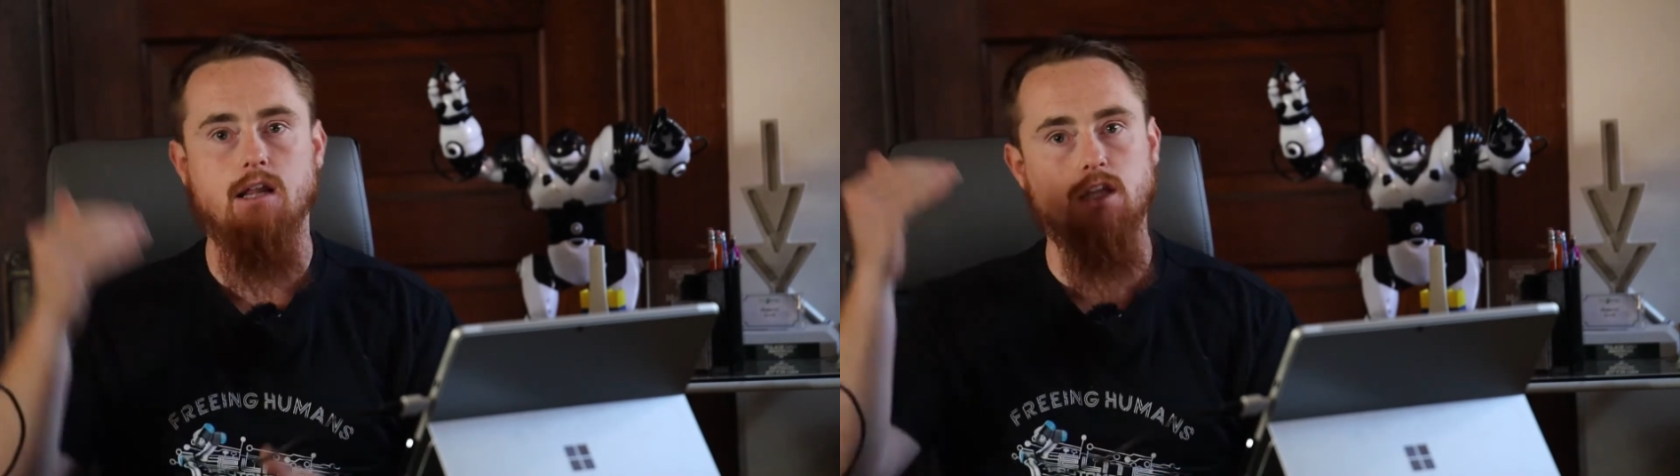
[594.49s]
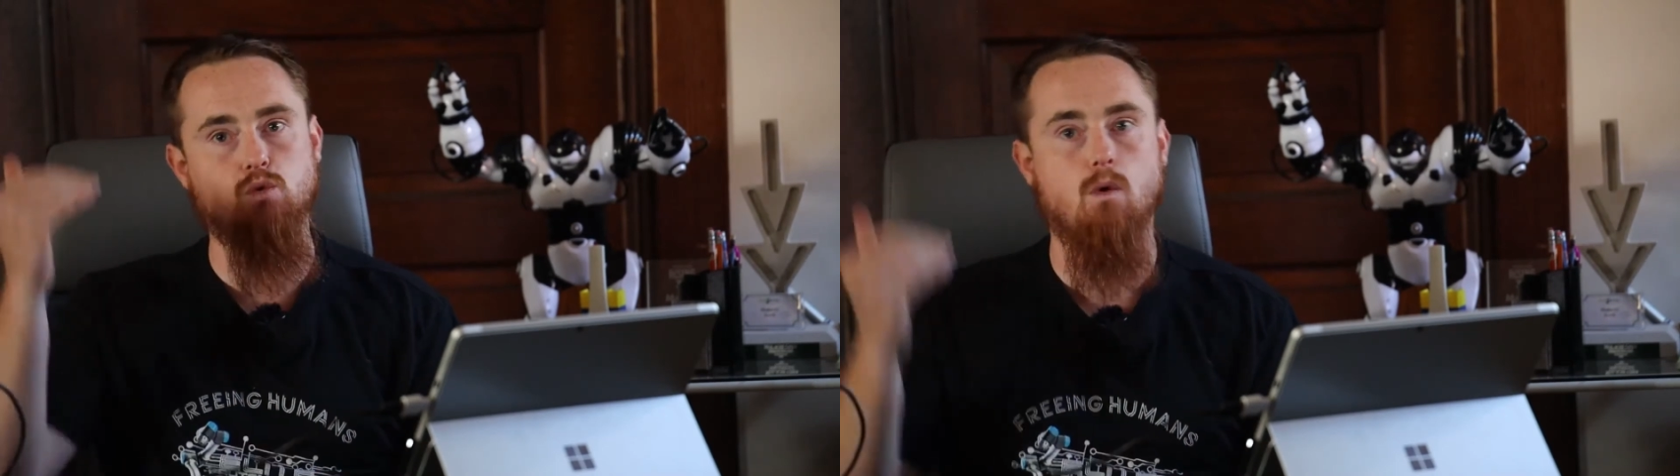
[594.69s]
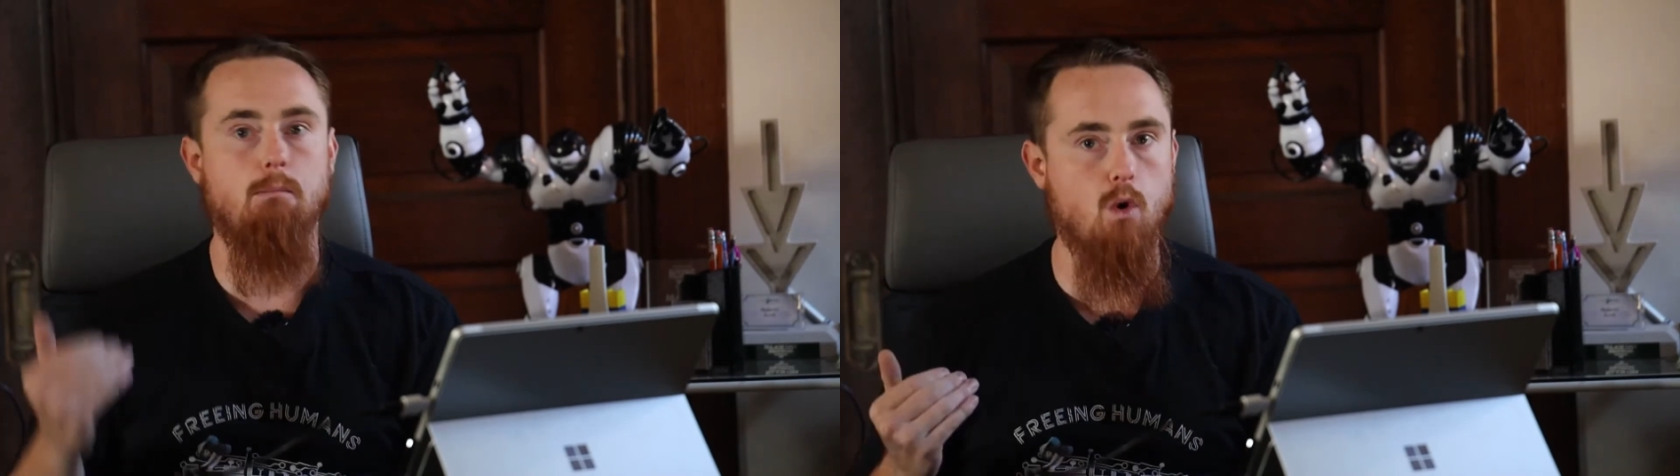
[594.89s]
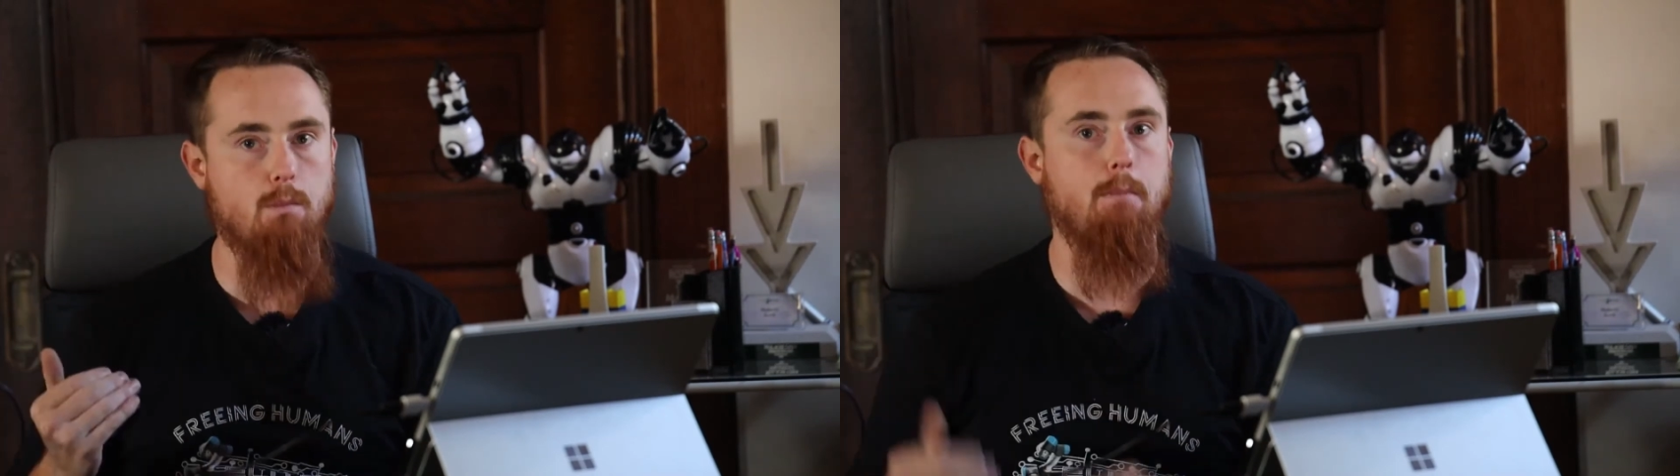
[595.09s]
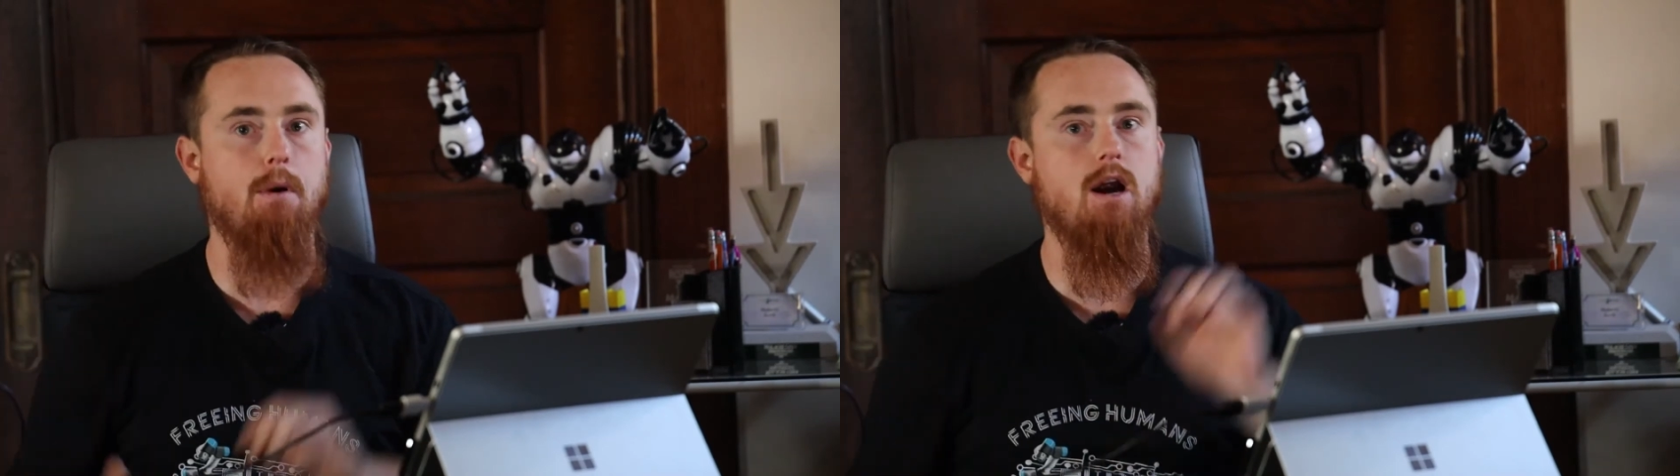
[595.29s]
at least we're more
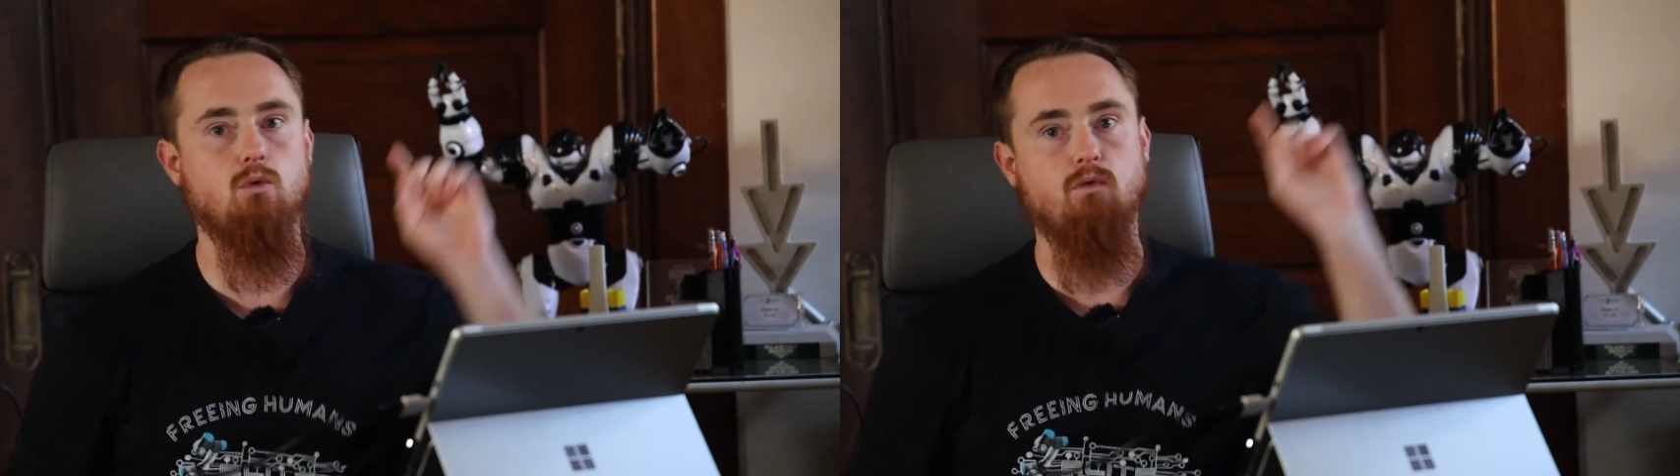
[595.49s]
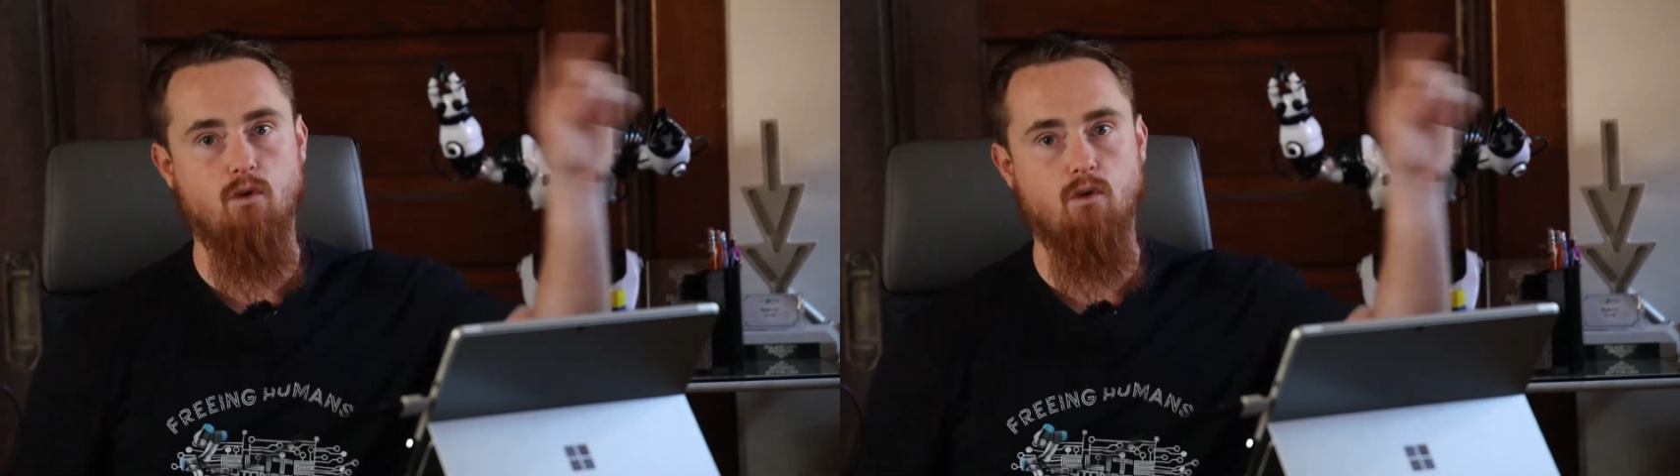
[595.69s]
prepared